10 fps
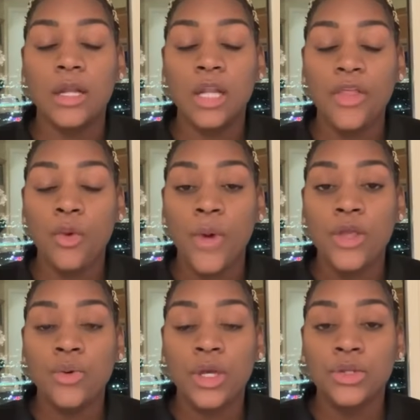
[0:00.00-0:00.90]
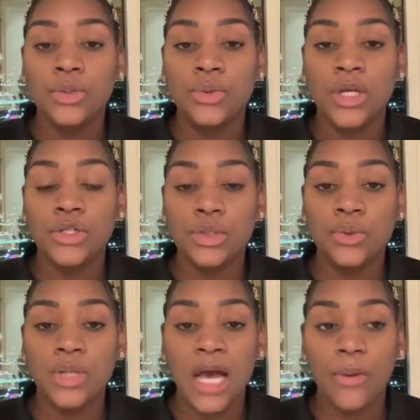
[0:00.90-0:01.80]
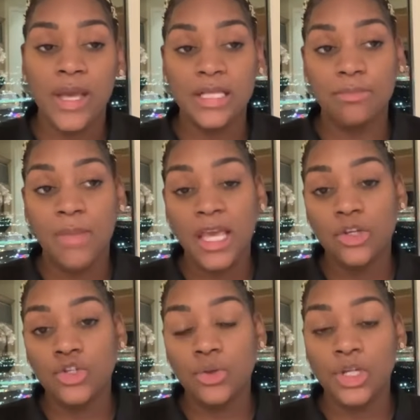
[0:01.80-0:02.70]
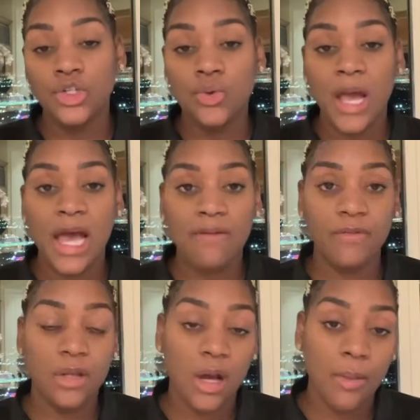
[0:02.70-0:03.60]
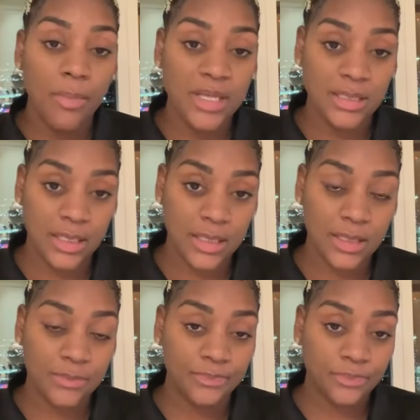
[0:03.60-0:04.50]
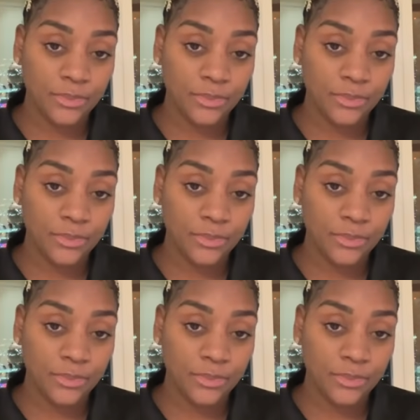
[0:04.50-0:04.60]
Another way you can do this too now is making sure that you have a business.